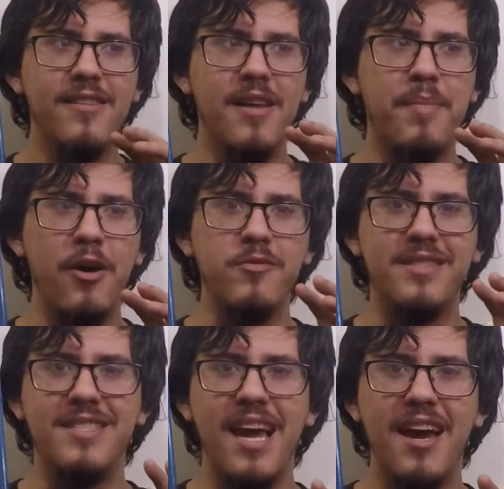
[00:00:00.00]

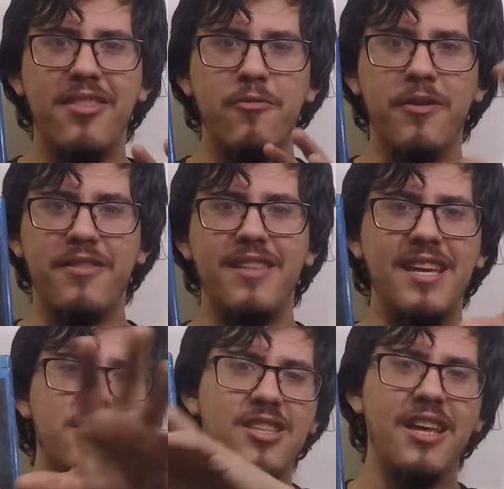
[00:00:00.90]
about death with
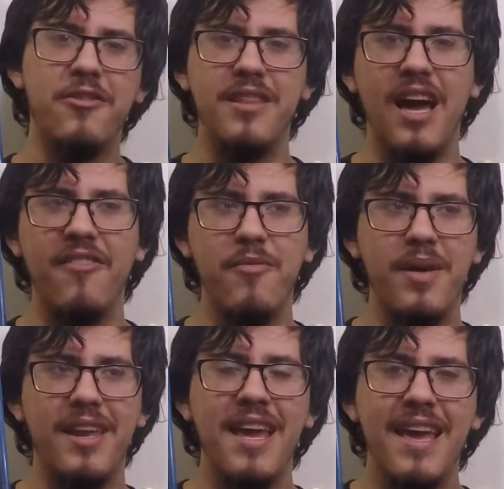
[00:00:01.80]
each letter of the
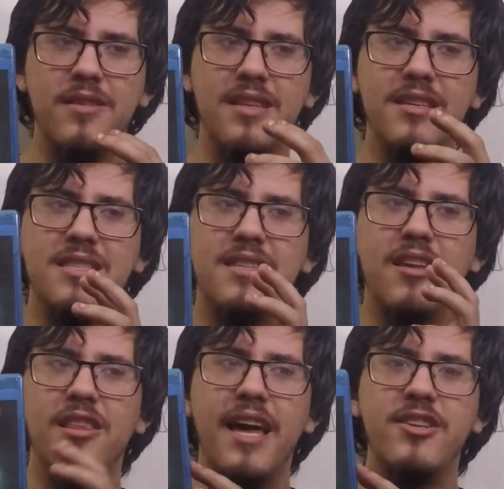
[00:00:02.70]
alphabet. This
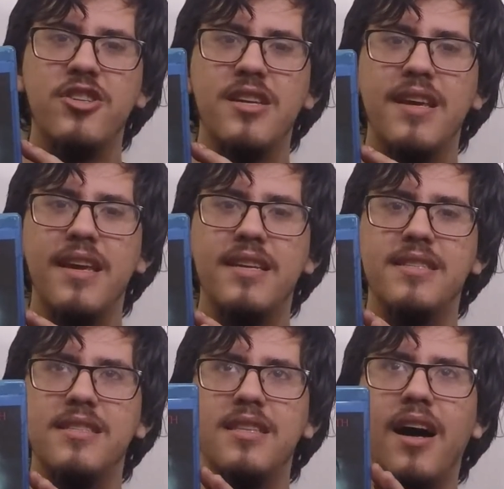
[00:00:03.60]
collection is
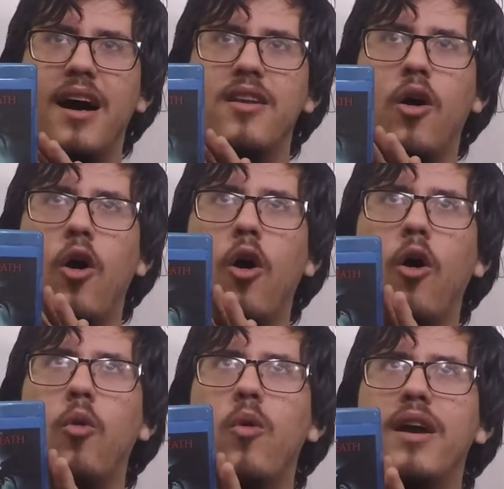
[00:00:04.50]
not
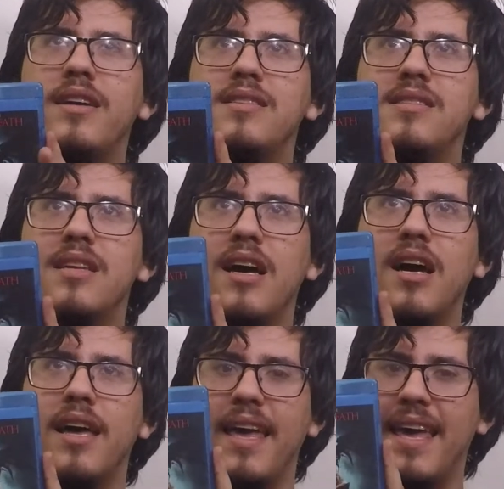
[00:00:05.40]
always
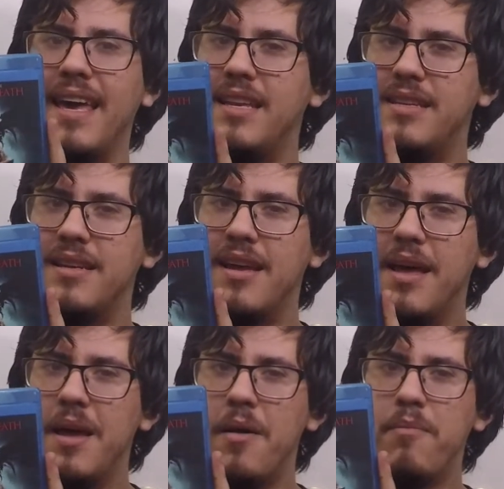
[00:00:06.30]
a hit,
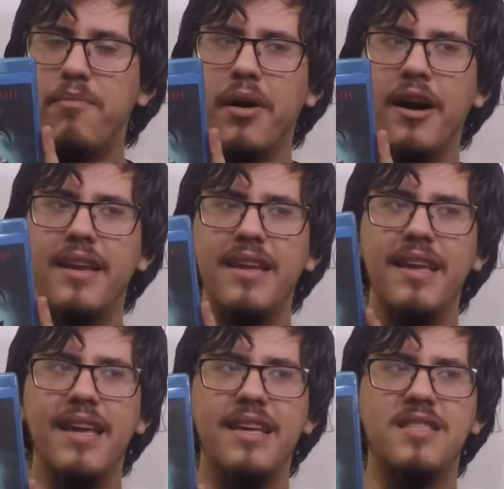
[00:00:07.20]
but
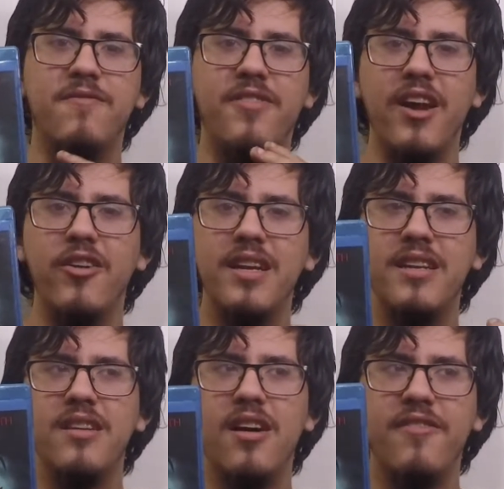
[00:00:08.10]
it's varied
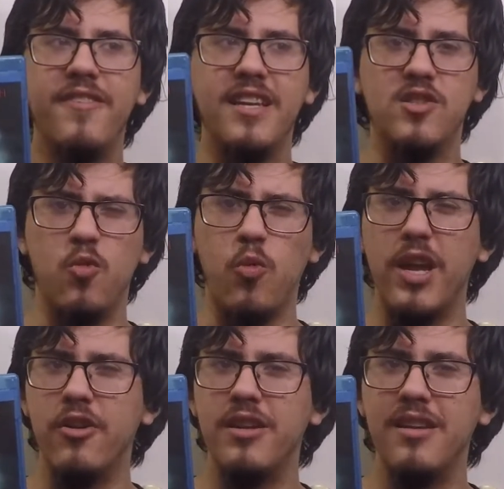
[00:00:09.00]
enough and it's
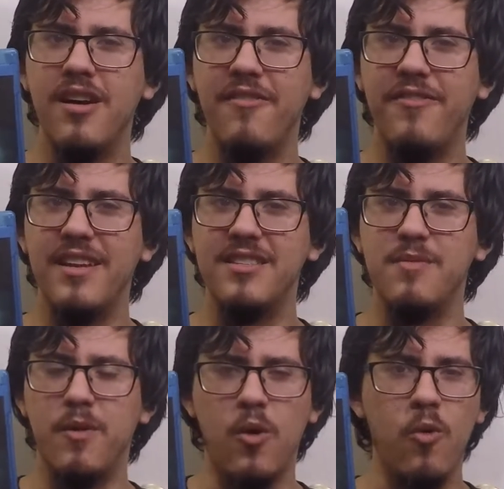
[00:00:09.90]
weird enough and it's
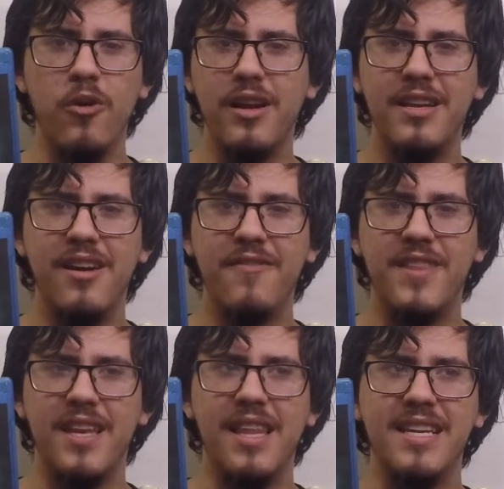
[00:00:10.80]
gory enough
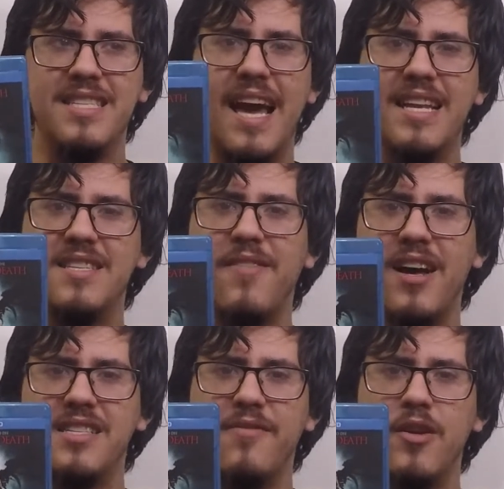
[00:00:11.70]
that it like
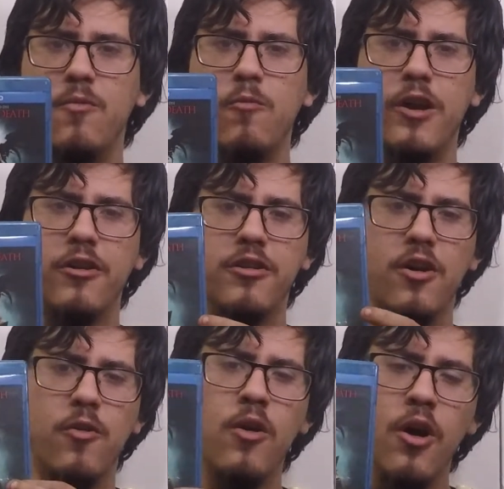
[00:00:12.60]
satisfies every
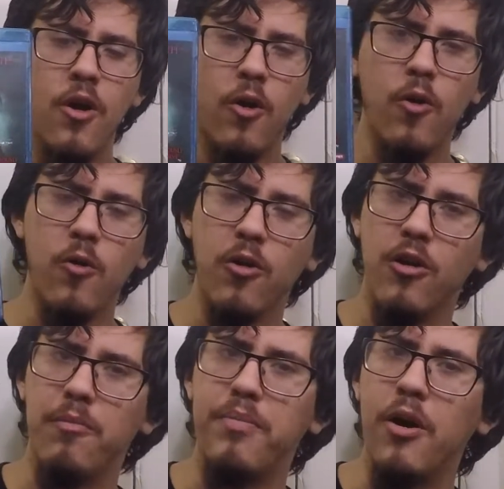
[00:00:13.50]
weirdo
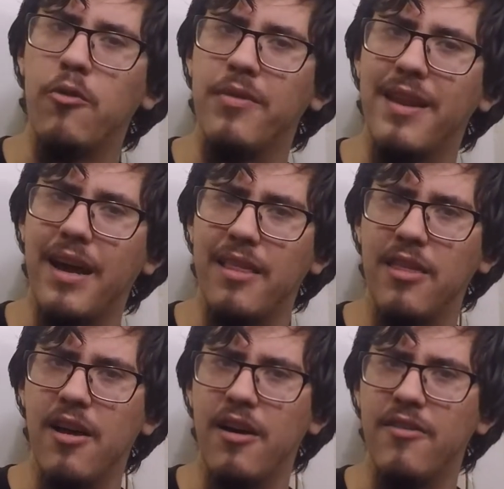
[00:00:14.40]
horror bone that I
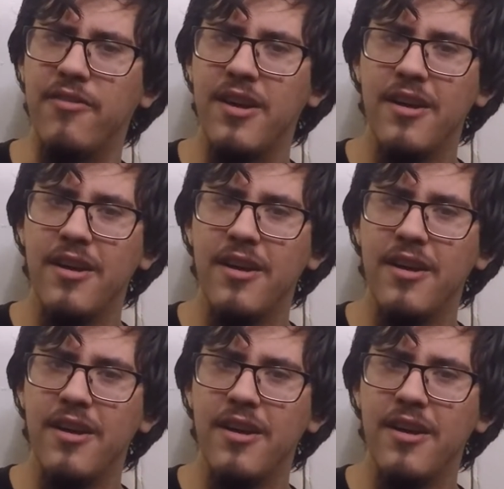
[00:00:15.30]
love.